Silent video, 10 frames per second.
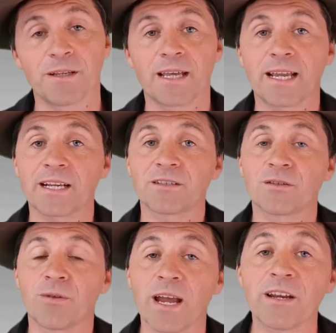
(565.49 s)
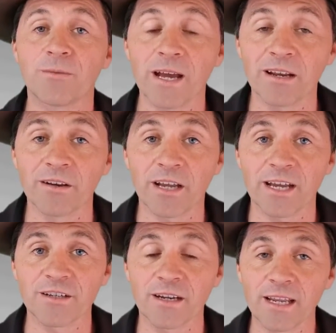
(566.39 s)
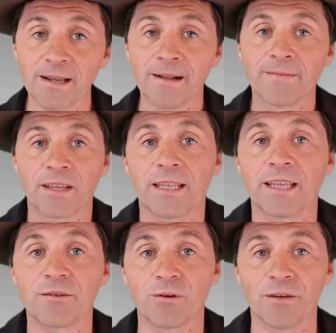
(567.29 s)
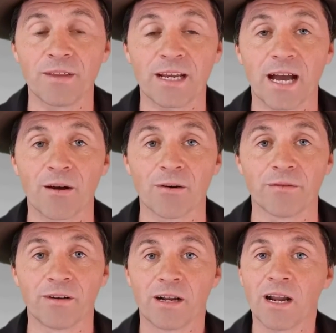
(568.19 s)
they catch the train to our location here, and then they drive their car off.